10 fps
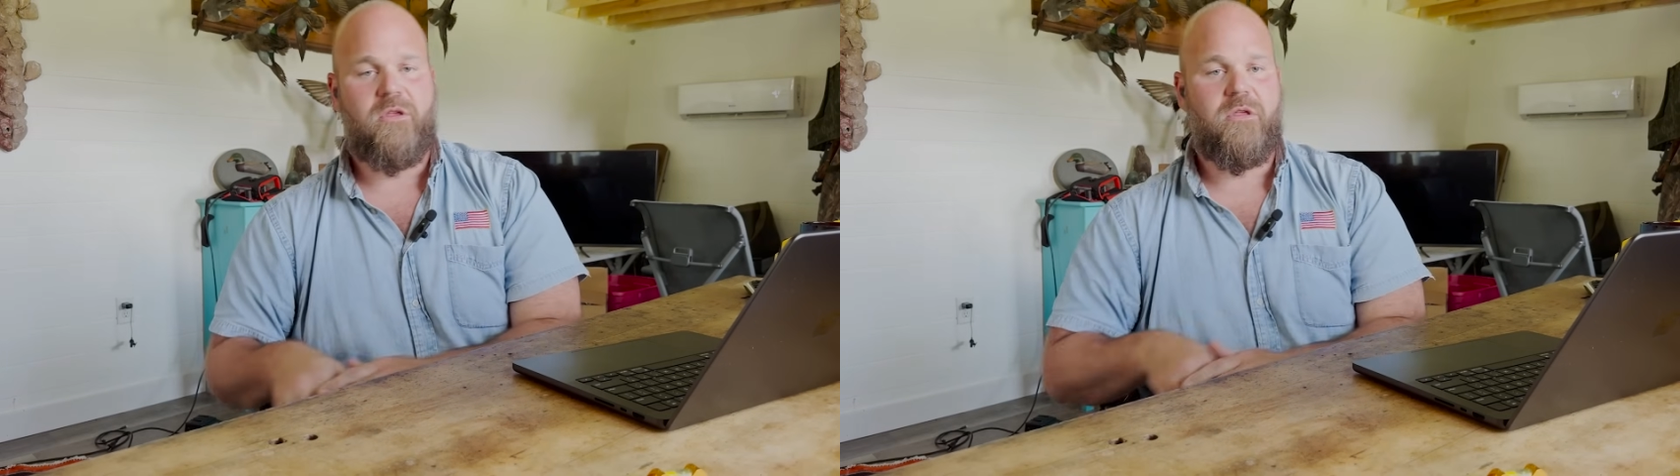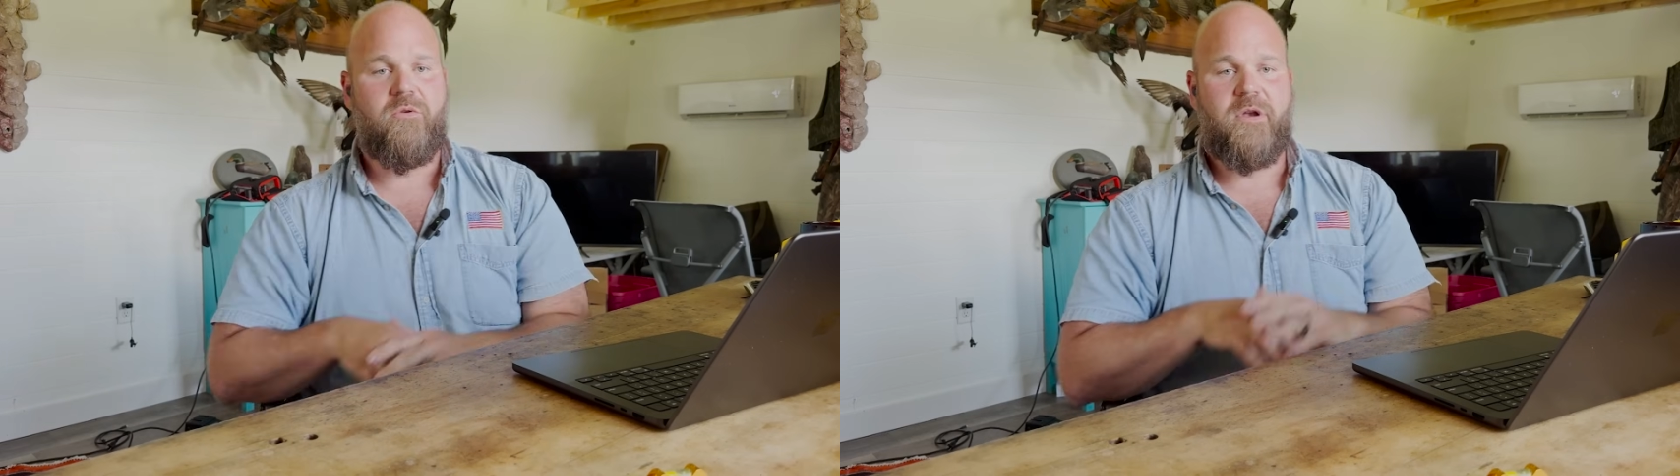
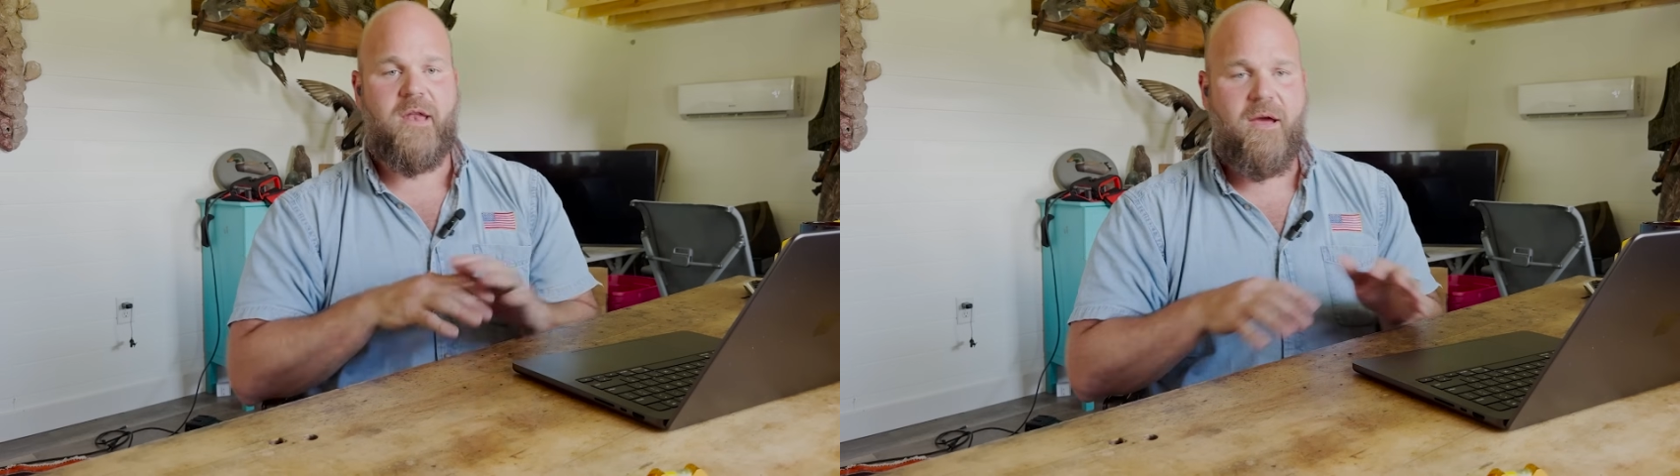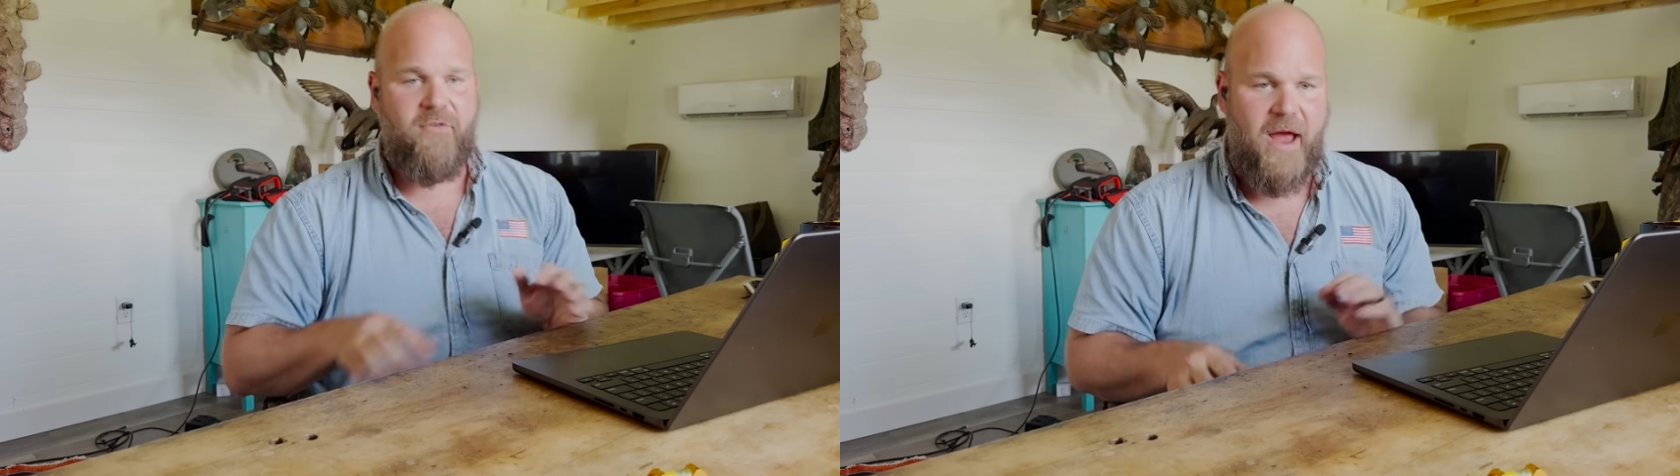you would
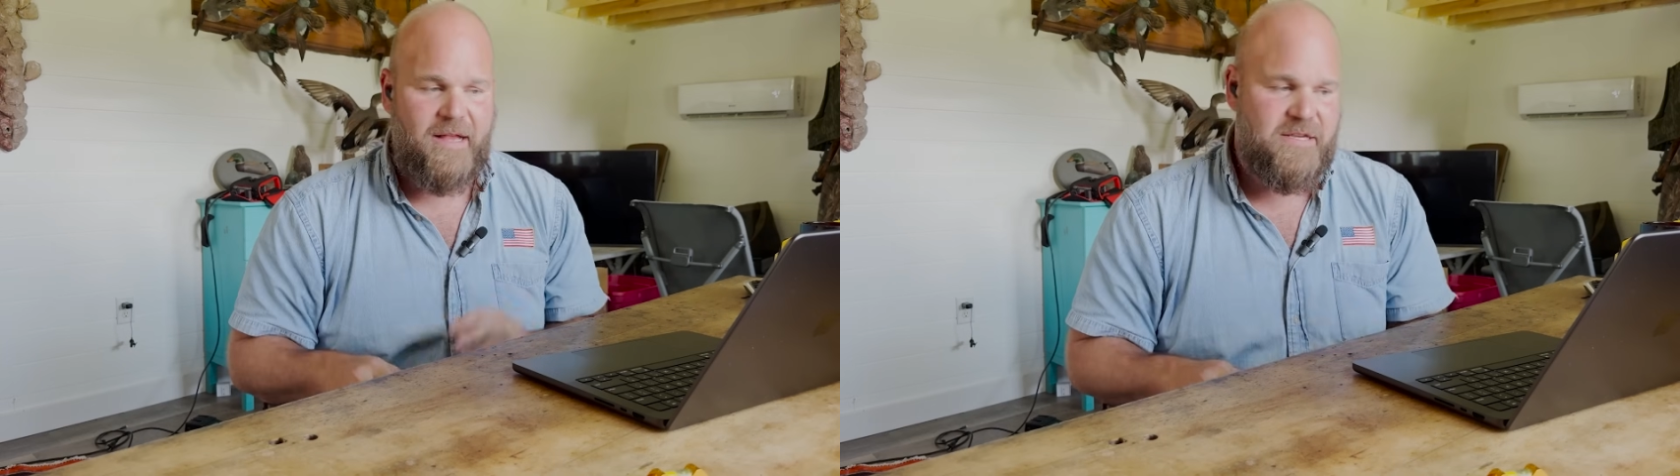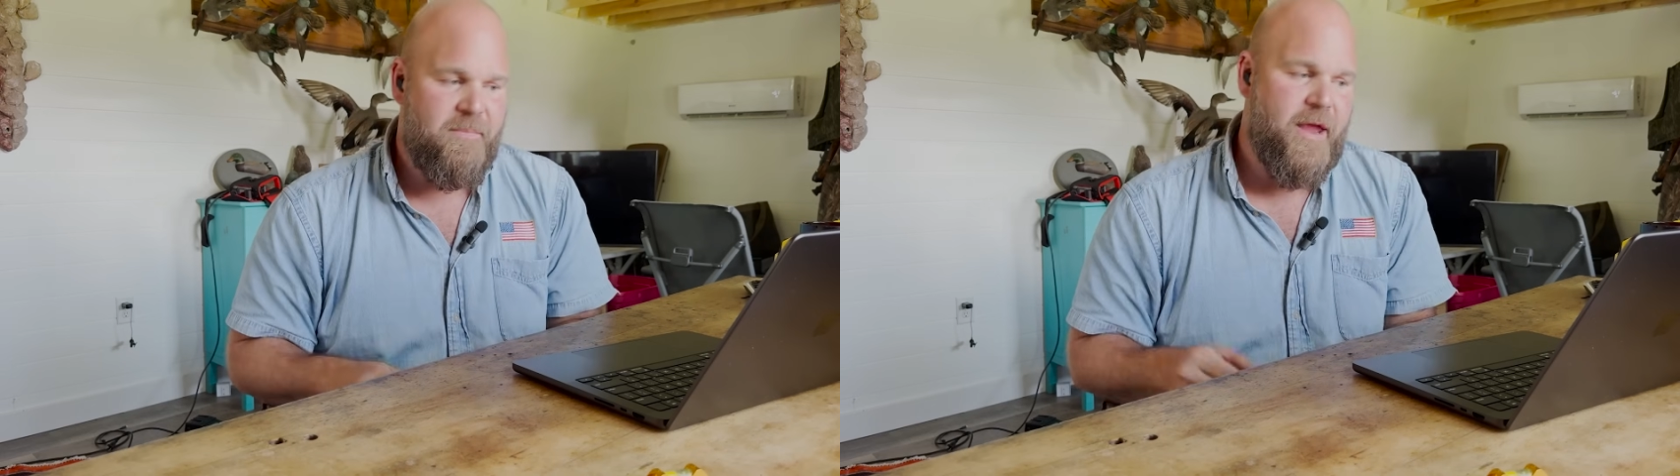never
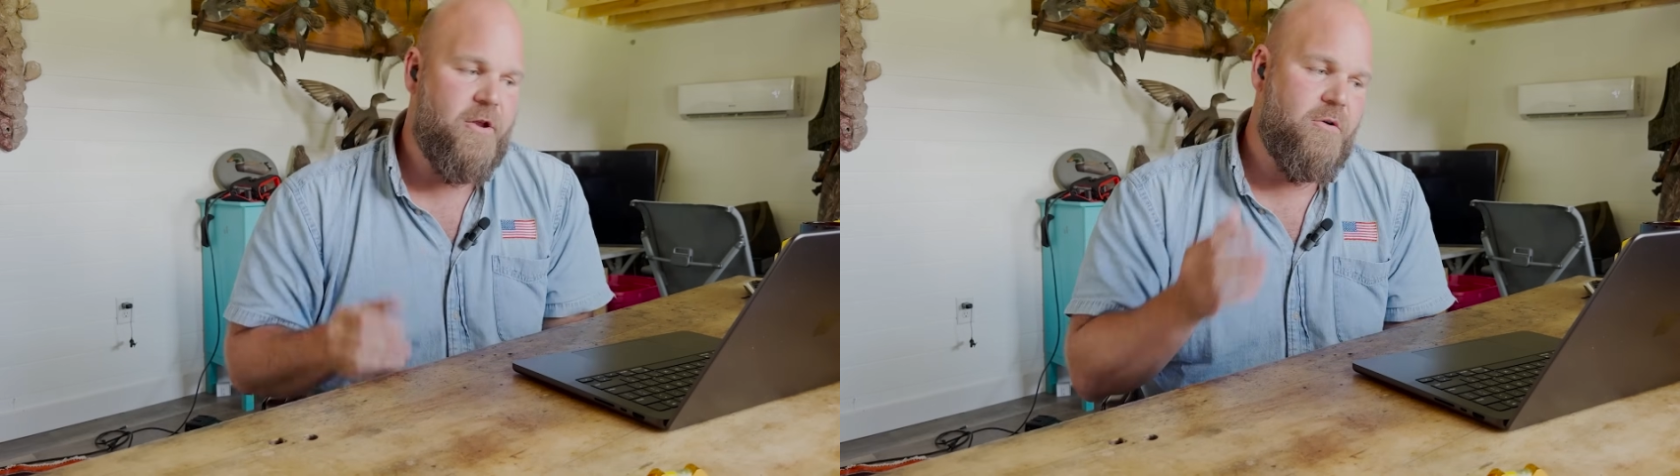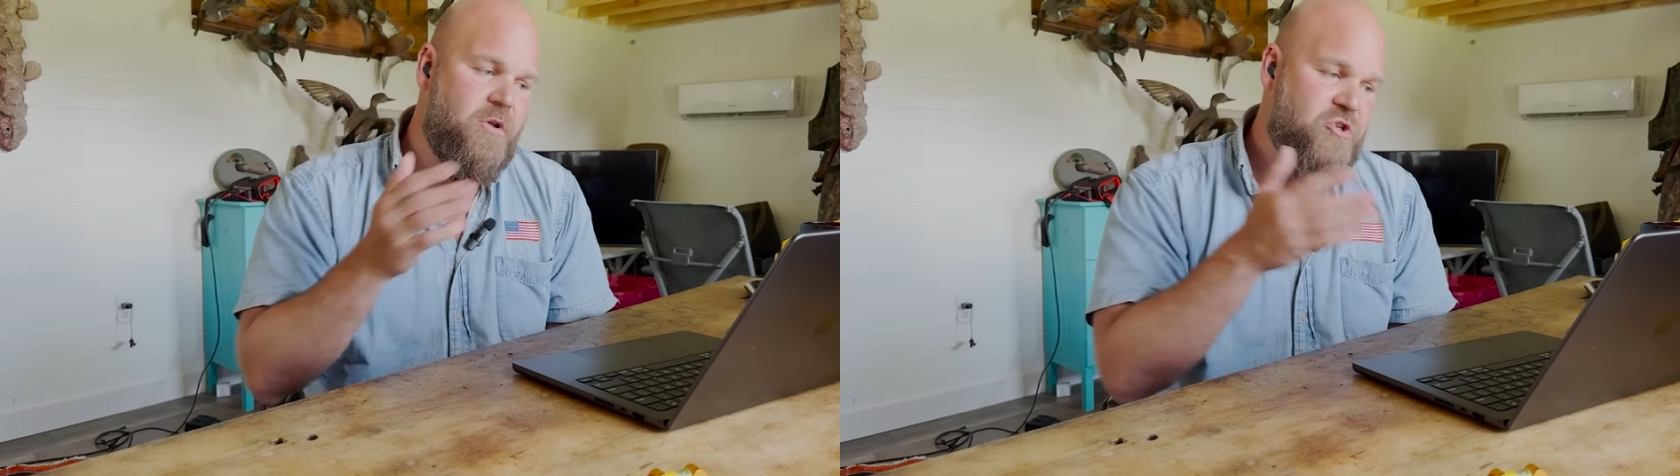add
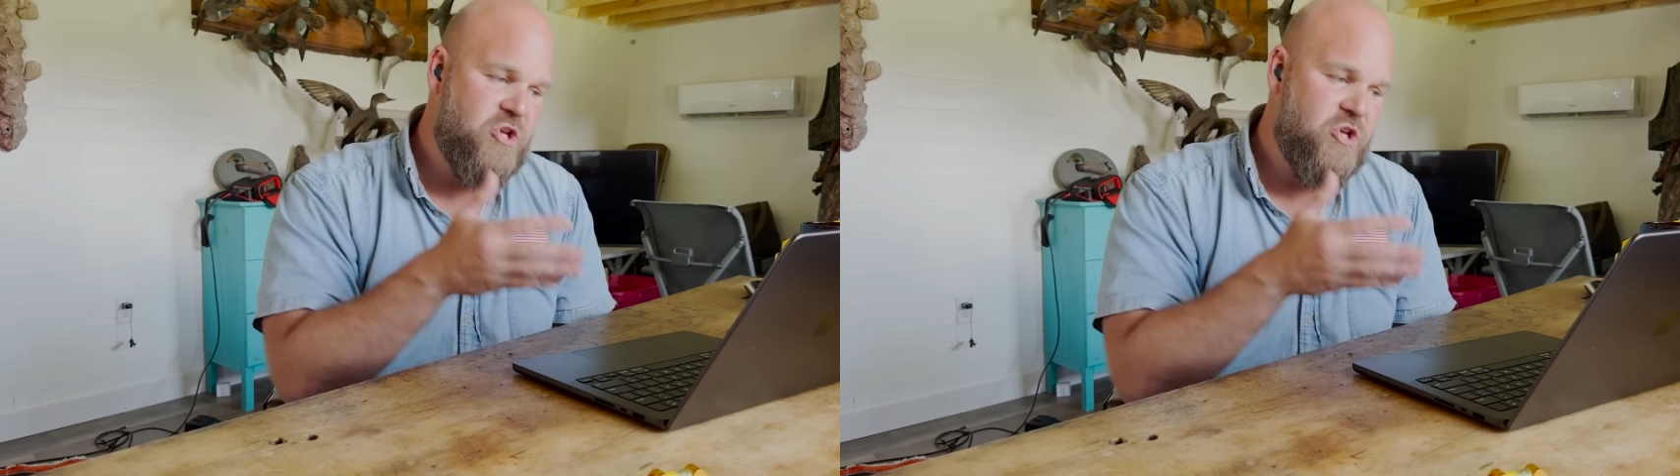tomato.